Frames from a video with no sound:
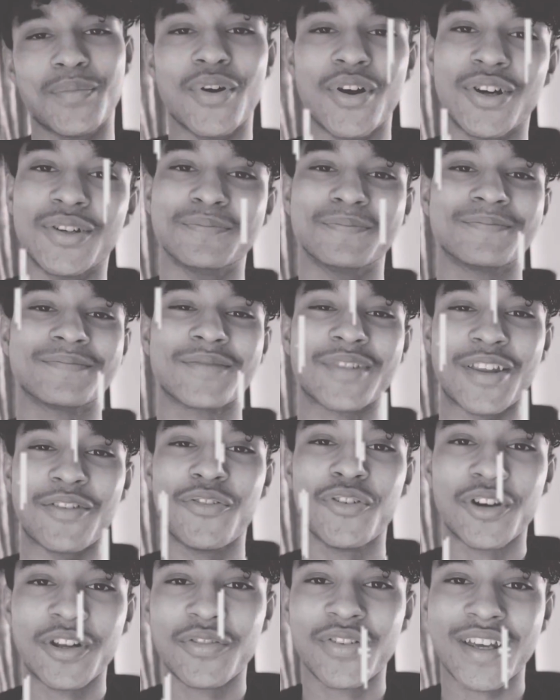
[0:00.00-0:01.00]
Well, the
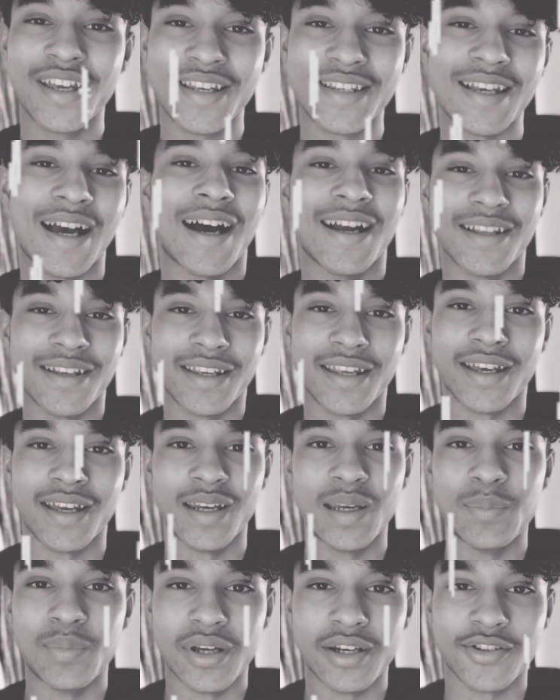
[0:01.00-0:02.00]
funny thing is I didn't get
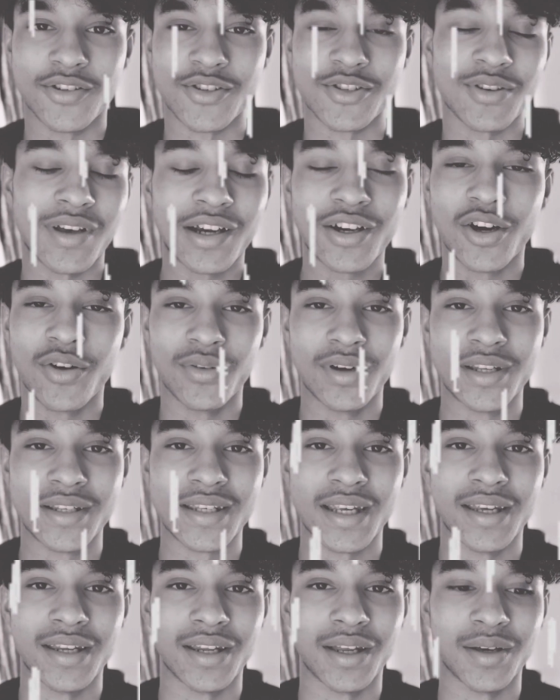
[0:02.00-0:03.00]
any bitches, so I can't really
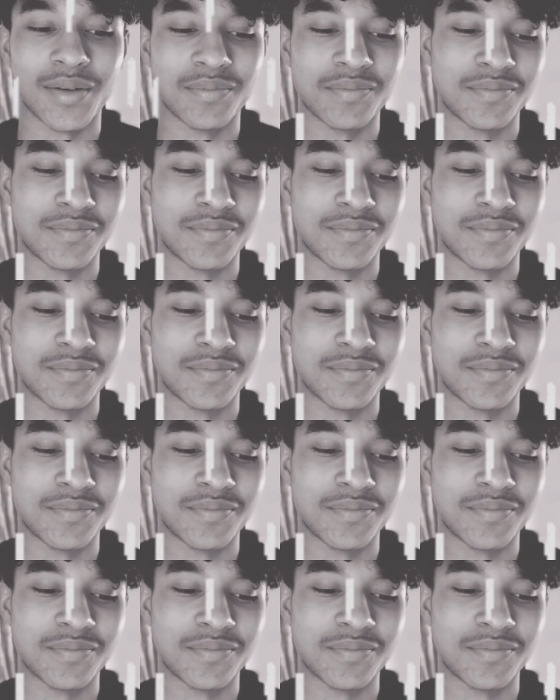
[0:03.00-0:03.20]
say that,